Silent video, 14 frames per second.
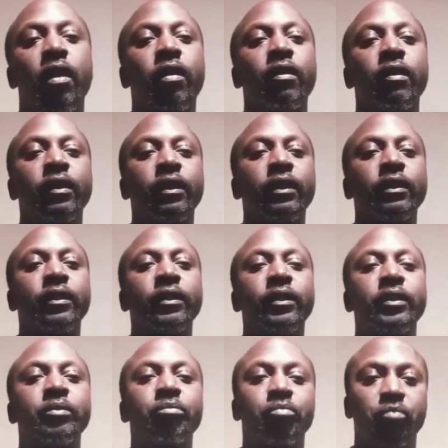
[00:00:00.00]

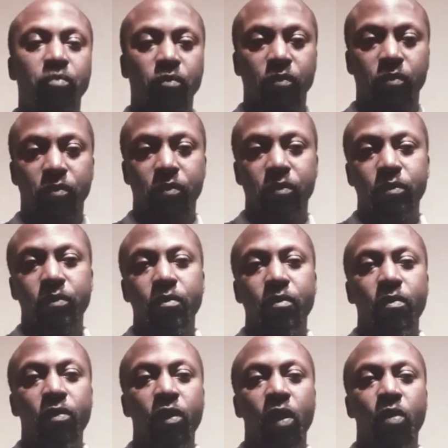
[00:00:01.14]

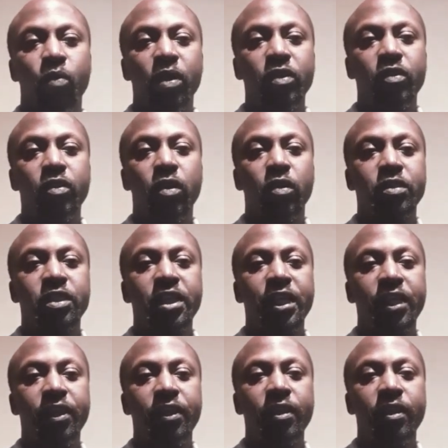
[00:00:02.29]
What do you call
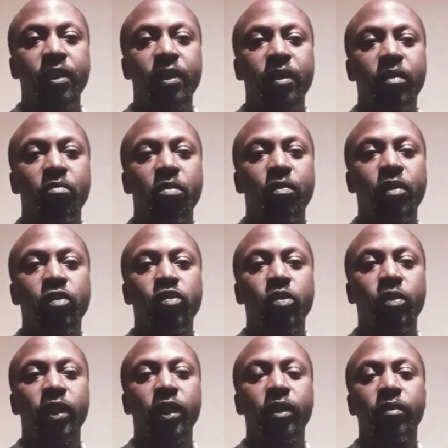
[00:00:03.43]
tea with a shoe
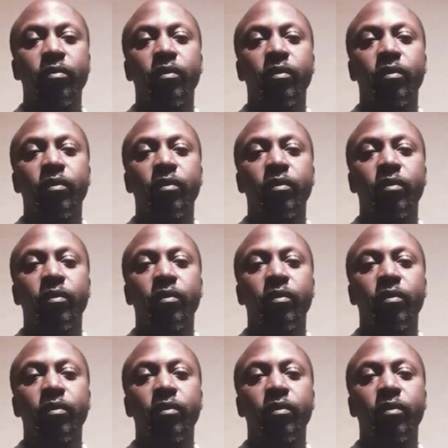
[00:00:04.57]
in it?